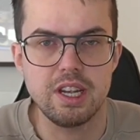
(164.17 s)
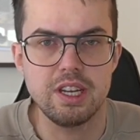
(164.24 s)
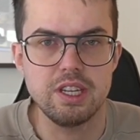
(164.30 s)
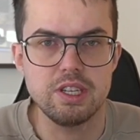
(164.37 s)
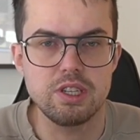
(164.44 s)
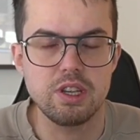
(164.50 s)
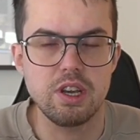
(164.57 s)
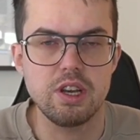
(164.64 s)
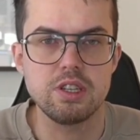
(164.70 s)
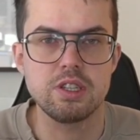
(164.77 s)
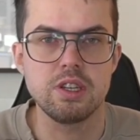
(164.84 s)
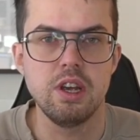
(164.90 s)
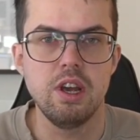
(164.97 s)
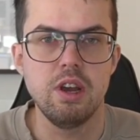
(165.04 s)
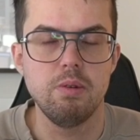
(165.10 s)
and
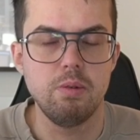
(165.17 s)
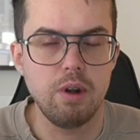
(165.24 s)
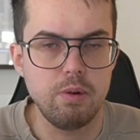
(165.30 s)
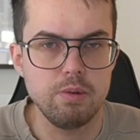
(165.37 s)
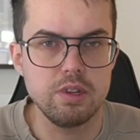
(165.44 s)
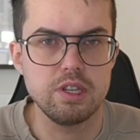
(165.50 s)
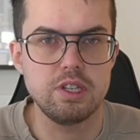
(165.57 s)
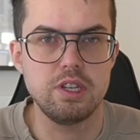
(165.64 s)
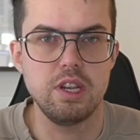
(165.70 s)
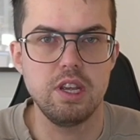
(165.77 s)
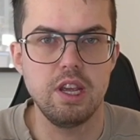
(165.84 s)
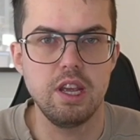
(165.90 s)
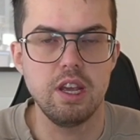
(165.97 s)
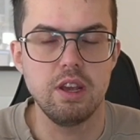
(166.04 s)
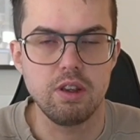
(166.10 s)
discuss what we are
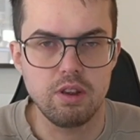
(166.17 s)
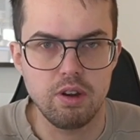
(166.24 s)
seeing